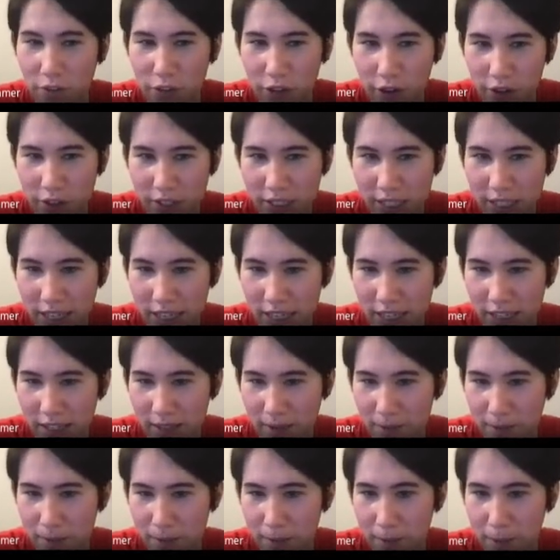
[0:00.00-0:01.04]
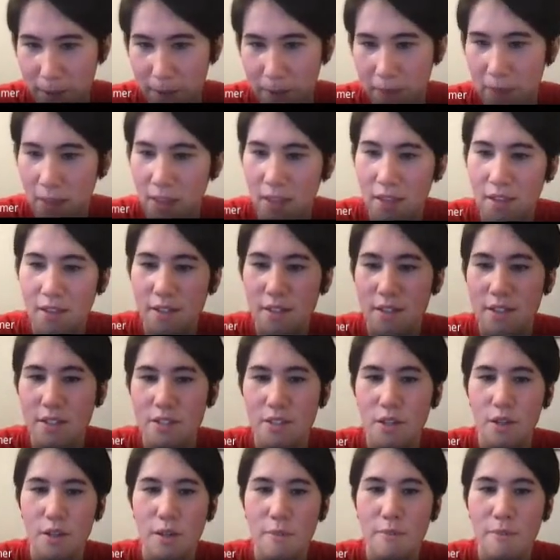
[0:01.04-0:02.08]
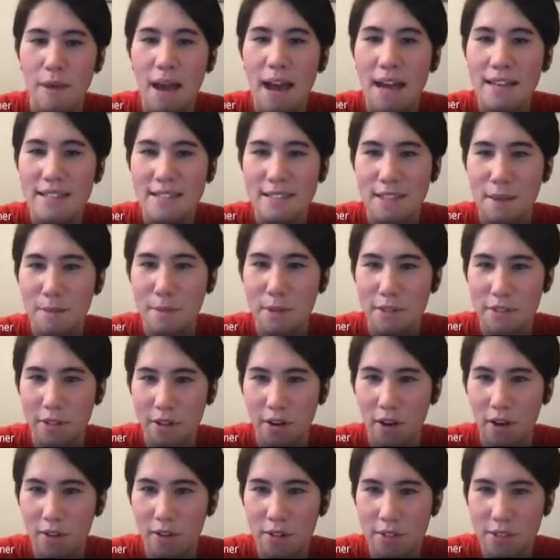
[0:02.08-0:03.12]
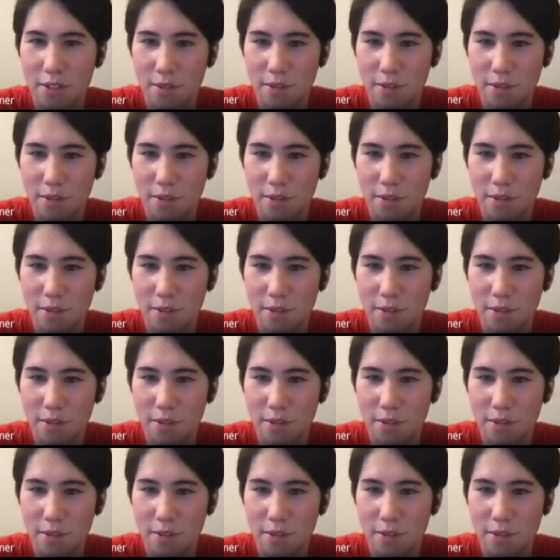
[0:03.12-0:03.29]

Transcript: 13. So the mass numbers are also